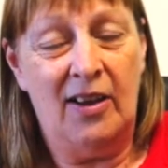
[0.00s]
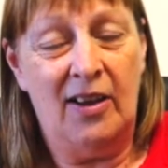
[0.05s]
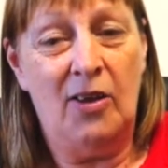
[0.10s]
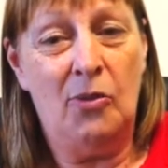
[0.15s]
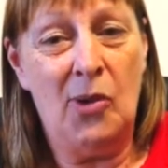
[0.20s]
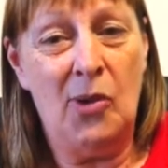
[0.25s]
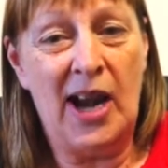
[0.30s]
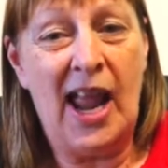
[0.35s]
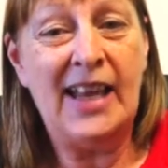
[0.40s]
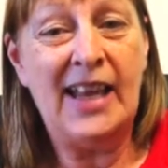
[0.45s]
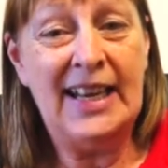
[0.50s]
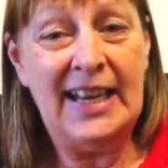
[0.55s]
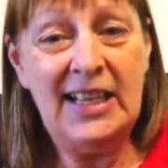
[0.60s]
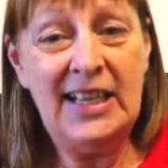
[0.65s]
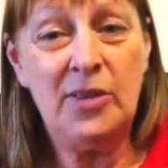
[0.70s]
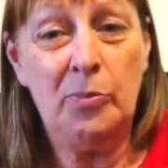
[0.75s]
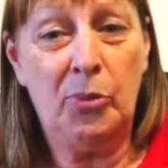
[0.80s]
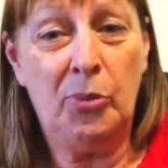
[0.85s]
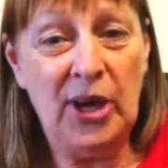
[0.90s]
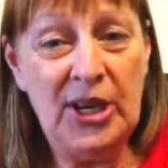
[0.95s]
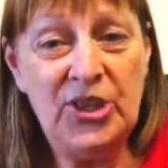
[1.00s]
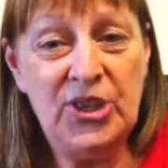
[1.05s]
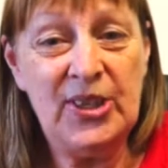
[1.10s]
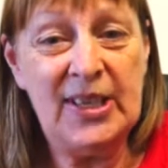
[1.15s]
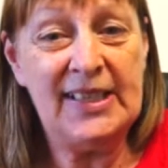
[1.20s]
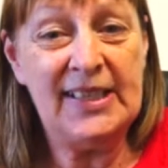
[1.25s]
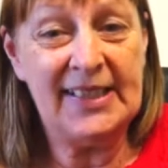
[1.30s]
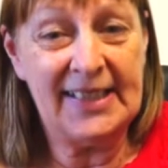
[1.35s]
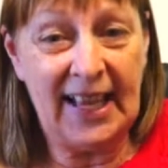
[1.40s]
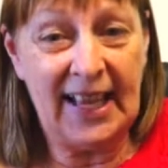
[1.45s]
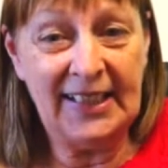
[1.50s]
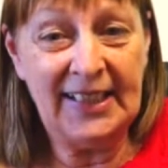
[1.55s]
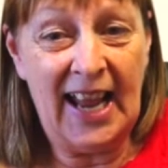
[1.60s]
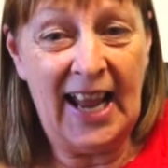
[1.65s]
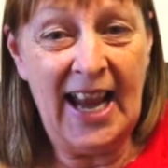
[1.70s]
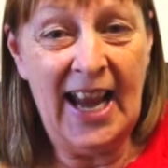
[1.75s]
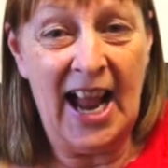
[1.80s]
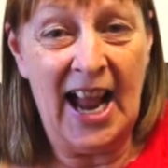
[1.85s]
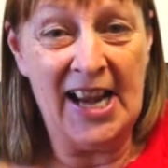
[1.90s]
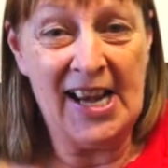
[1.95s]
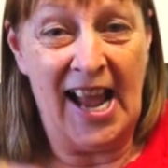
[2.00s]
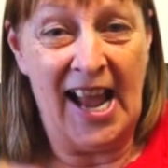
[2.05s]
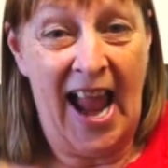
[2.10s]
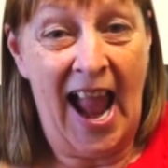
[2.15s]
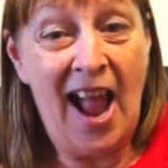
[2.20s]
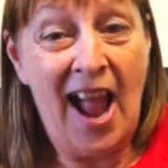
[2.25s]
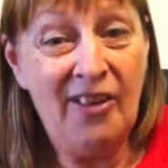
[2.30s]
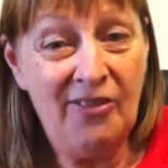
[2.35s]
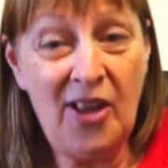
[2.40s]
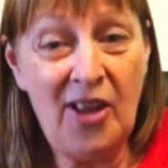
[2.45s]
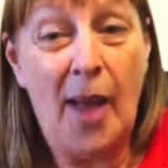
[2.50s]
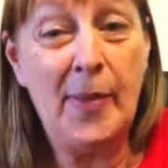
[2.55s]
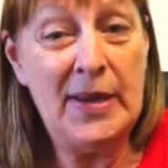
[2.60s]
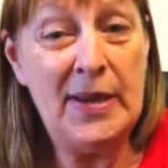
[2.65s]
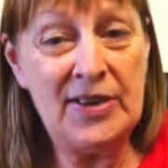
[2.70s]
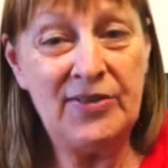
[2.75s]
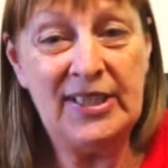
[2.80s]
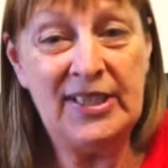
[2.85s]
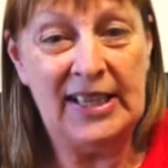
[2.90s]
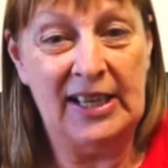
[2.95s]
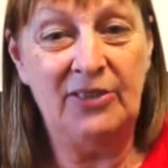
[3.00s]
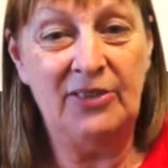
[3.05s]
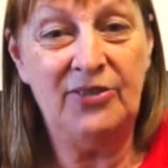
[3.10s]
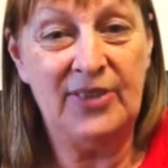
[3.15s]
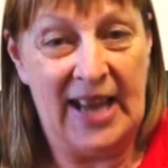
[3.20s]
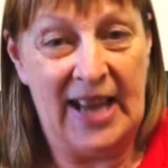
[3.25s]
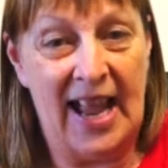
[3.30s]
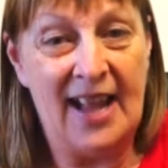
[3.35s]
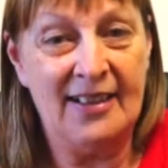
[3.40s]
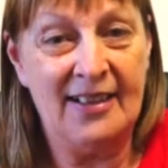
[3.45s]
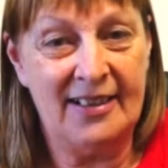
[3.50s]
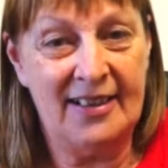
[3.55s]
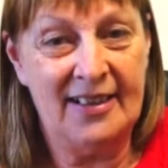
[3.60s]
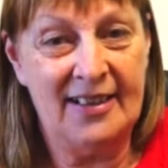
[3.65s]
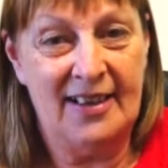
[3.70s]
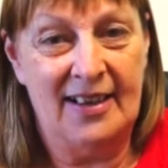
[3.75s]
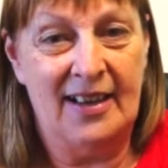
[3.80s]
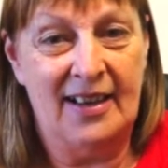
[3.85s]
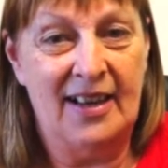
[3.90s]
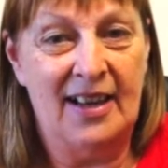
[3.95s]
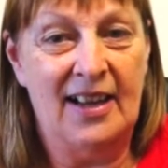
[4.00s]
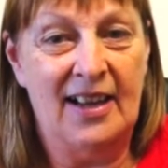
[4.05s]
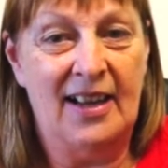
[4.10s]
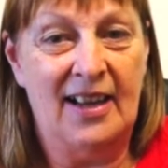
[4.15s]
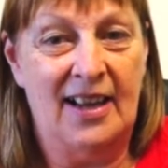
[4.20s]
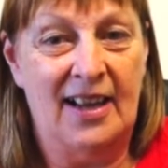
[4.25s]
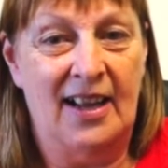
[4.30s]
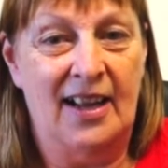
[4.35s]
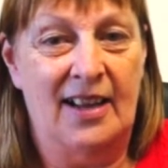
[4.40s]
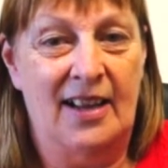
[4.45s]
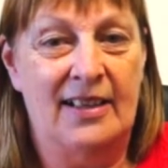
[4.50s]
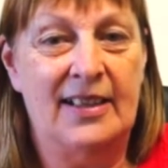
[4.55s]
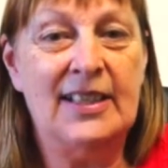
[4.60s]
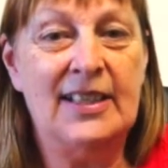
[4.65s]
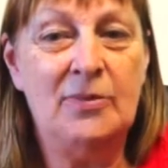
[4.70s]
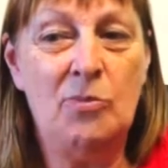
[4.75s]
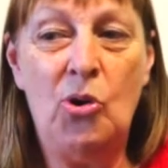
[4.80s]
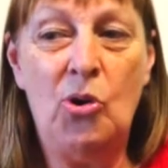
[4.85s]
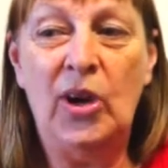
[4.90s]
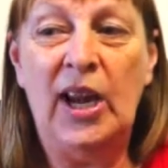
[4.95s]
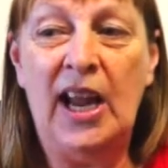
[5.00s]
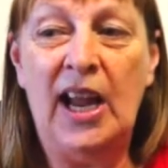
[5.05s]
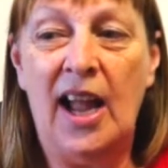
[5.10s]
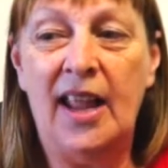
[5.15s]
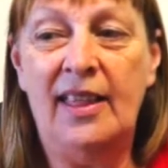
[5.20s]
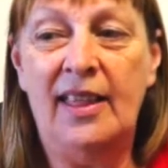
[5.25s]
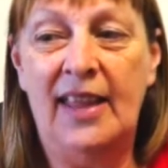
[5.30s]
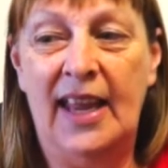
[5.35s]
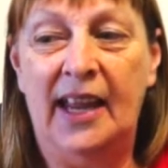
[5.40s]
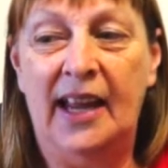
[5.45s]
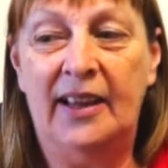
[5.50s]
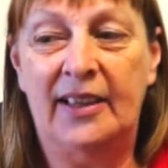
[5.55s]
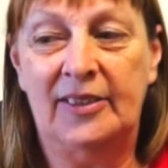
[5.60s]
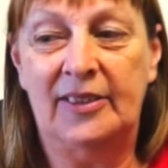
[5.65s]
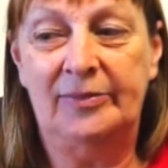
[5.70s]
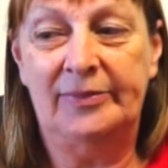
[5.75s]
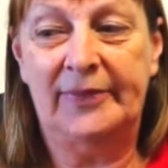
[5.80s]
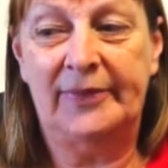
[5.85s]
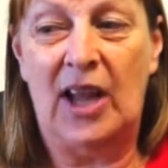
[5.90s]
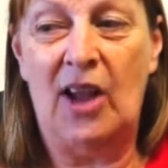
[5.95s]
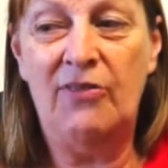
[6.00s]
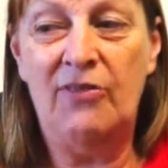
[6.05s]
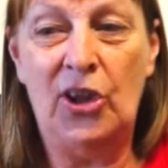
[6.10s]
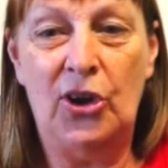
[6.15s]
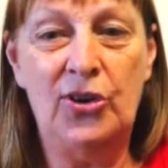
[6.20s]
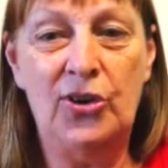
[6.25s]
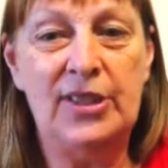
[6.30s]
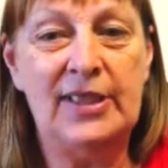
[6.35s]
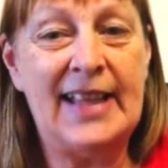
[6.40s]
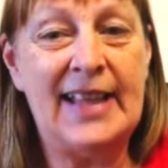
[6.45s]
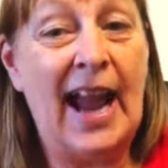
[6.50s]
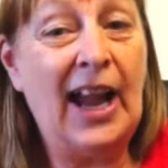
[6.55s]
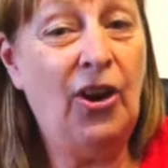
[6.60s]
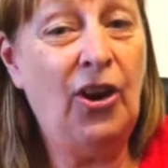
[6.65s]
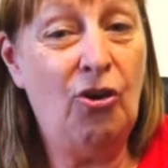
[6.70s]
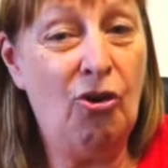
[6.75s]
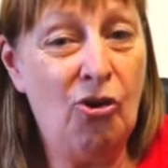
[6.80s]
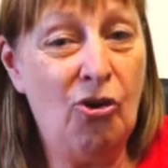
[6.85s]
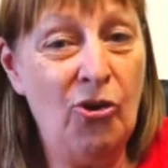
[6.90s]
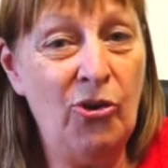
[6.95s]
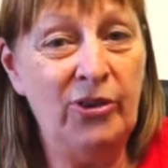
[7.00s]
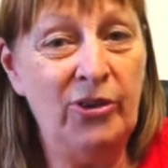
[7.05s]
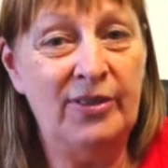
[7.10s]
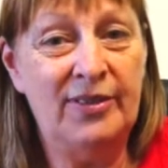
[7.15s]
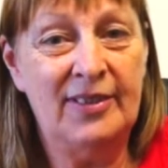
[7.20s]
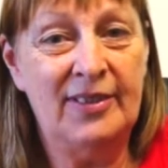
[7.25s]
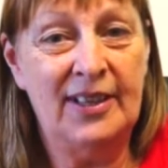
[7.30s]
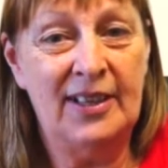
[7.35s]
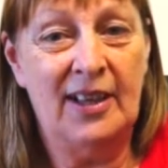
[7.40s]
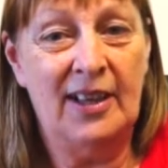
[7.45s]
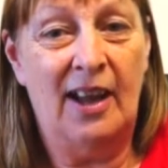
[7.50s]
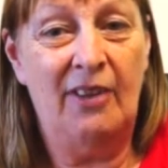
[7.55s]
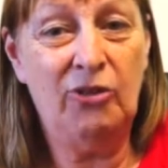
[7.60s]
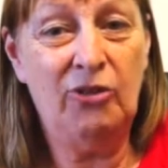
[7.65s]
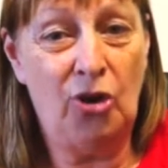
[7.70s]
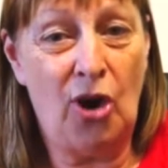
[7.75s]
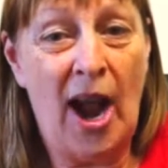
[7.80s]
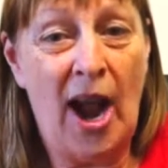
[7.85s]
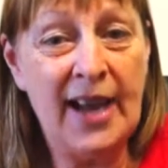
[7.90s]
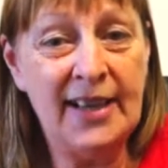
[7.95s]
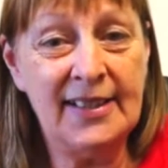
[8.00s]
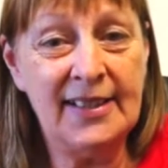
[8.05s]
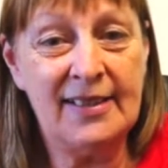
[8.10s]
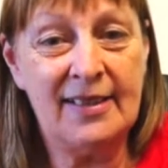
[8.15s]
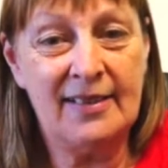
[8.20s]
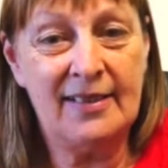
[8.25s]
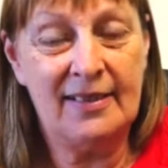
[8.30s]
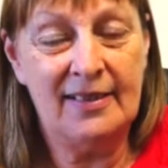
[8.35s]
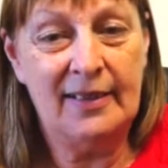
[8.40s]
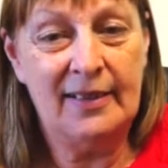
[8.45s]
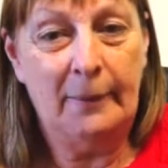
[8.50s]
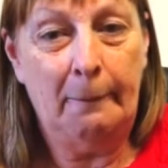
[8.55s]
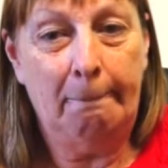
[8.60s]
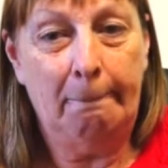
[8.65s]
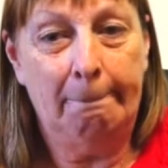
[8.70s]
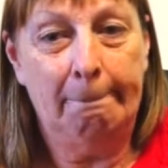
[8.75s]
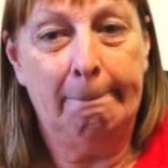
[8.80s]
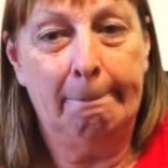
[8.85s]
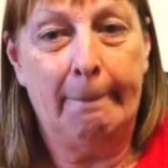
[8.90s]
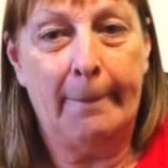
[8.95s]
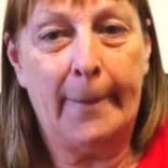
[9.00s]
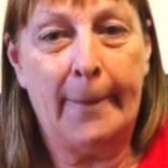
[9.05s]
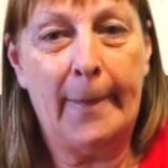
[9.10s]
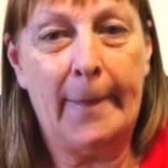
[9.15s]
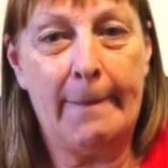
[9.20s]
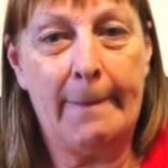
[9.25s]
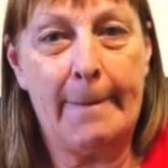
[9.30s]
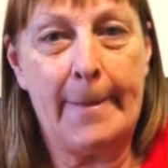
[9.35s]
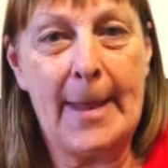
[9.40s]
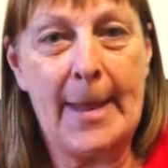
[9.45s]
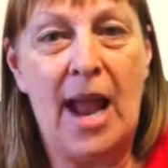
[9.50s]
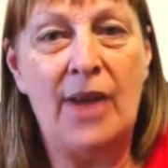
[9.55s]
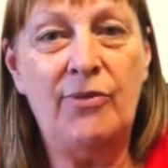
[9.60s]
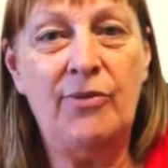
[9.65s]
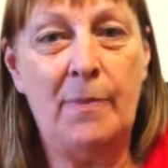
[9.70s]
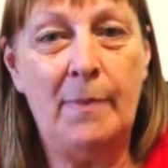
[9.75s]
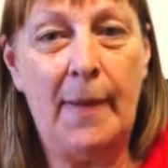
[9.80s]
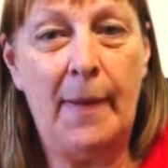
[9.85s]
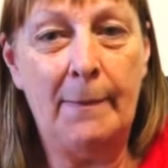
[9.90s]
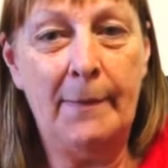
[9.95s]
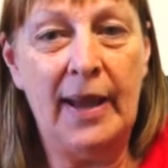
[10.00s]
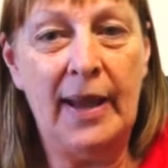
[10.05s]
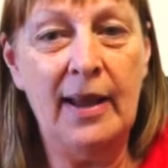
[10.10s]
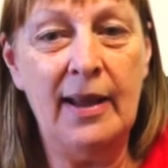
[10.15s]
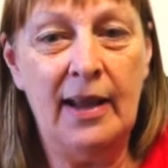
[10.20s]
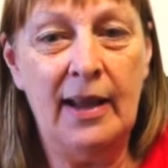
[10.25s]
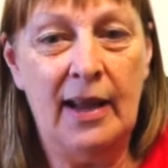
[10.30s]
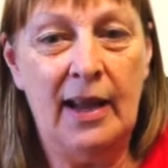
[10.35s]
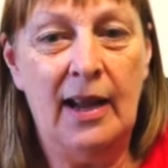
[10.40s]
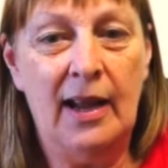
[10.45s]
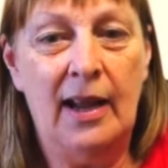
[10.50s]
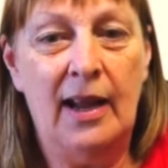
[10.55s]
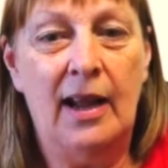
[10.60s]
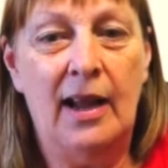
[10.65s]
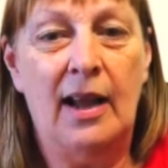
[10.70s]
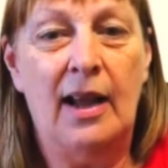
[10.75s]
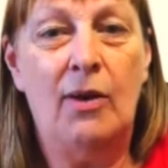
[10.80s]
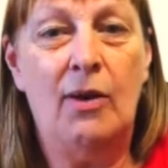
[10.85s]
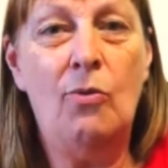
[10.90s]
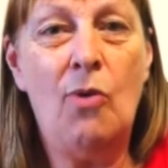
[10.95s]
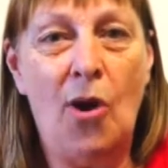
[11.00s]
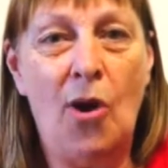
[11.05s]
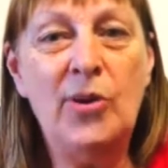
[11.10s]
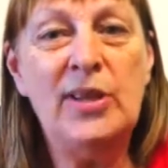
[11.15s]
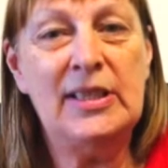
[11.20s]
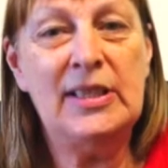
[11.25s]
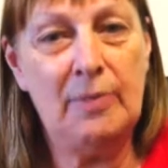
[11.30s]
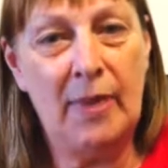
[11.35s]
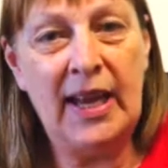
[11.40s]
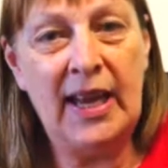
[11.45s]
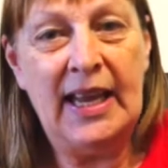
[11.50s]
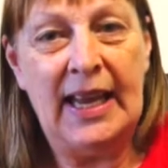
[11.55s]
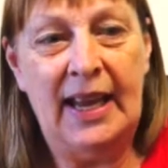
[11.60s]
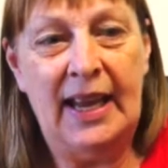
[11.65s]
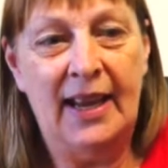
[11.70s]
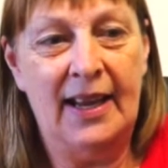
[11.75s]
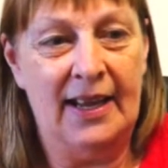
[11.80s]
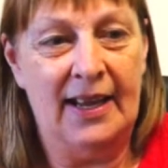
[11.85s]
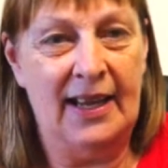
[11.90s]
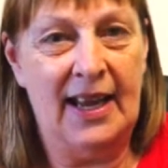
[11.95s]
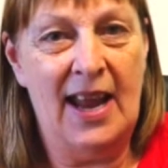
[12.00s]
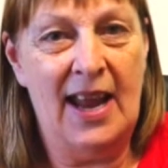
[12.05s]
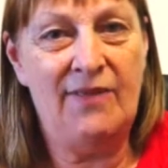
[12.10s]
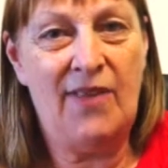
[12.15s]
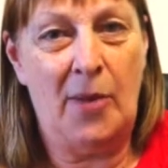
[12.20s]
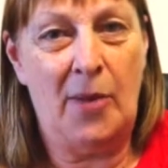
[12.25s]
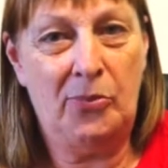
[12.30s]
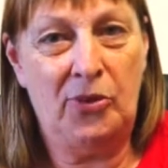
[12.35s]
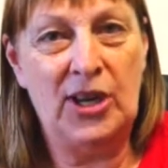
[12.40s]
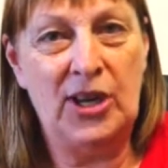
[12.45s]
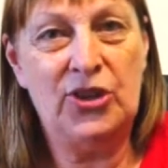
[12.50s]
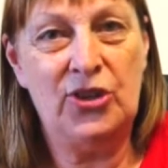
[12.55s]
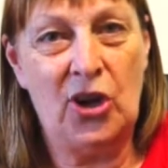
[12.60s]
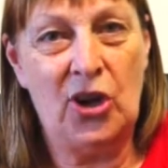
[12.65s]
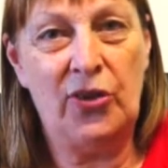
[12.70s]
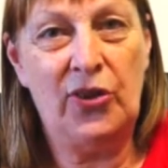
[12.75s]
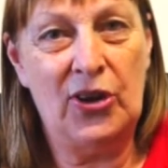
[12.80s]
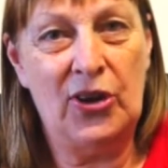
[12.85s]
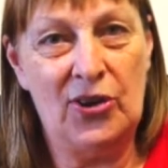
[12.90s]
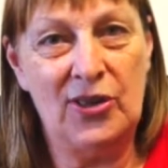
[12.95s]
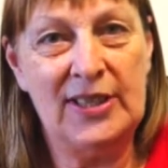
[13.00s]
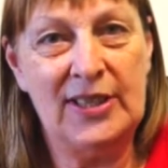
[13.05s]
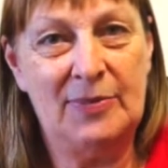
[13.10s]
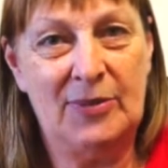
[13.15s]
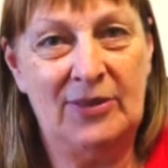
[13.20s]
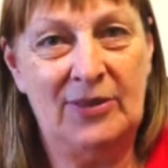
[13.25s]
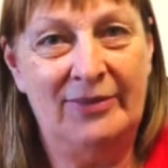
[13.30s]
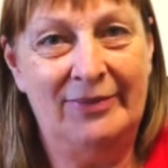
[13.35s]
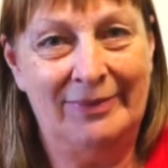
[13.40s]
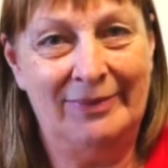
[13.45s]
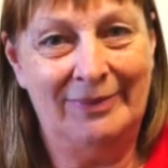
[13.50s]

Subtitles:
when I need to preach this Sunday and I have a bit of self-doubt, this morning I think of that call of Christ and remember, woe is me if I preach not the gospel.